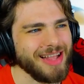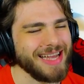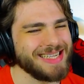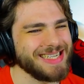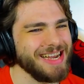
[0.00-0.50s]

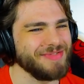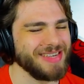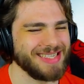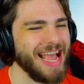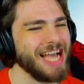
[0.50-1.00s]
let's see if
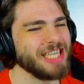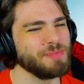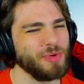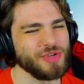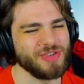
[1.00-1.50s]
this
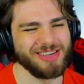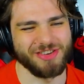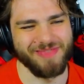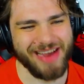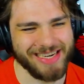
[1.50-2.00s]
asshole
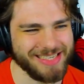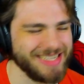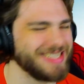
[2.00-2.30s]
transformation is